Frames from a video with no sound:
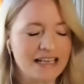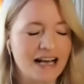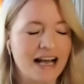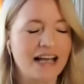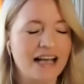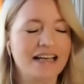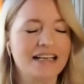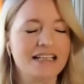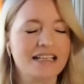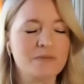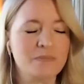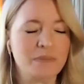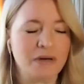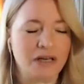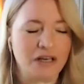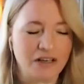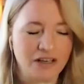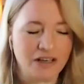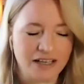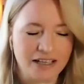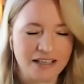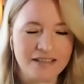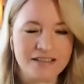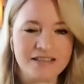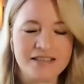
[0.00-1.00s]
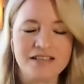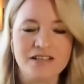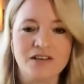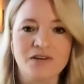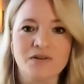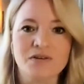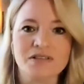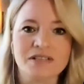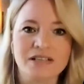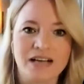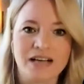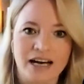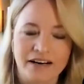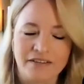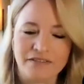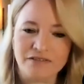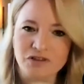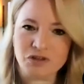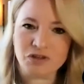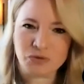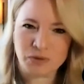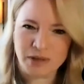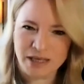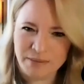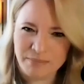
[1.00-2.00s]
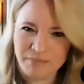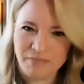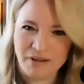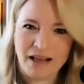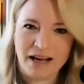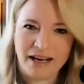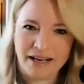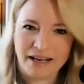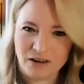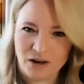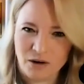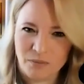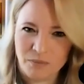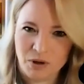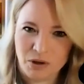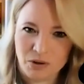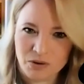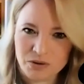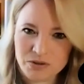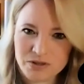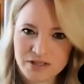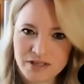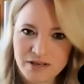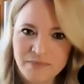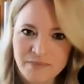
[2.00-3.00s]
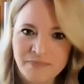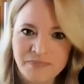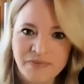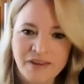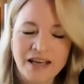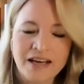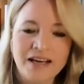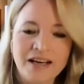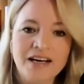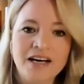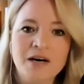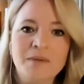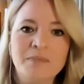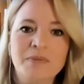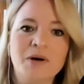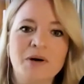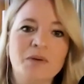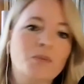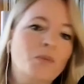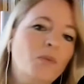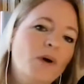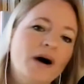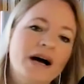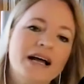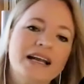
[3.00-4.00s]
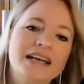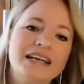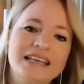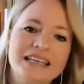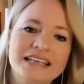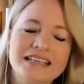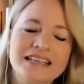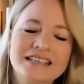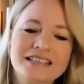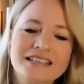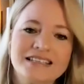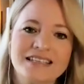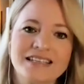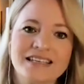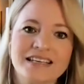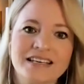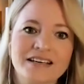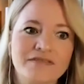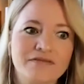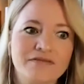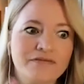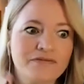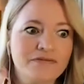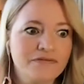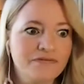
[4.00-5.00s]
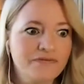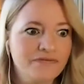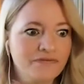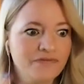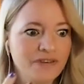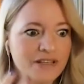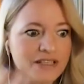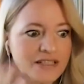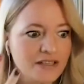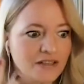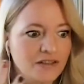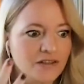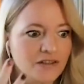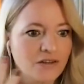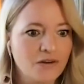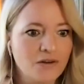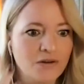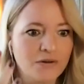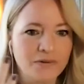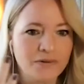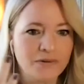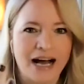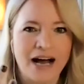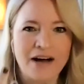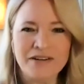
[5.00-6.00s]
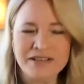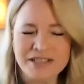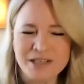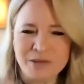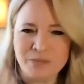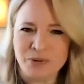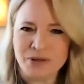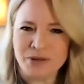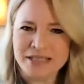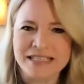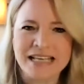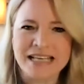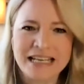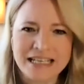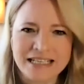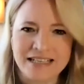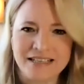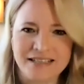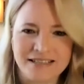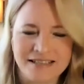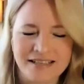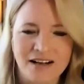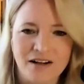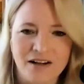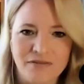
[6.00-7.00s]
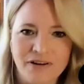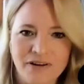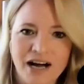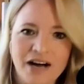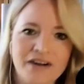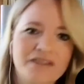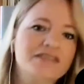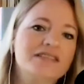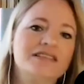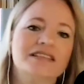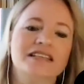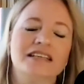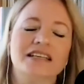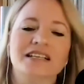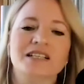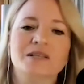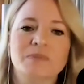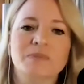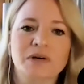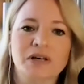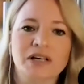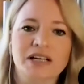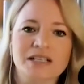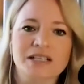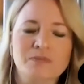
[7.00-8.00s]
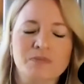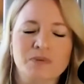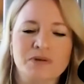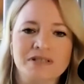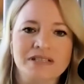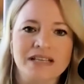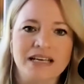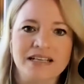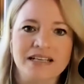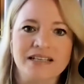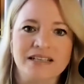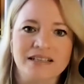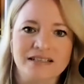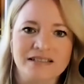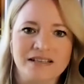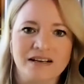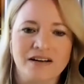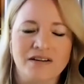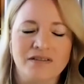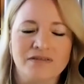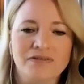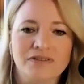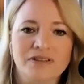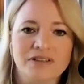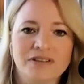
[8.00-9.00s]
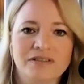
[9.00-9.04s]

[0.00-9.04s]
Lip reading: eye experience. It's kind of dreamlike almost. But what is the physical, how does it present itself? How does the experience present itself?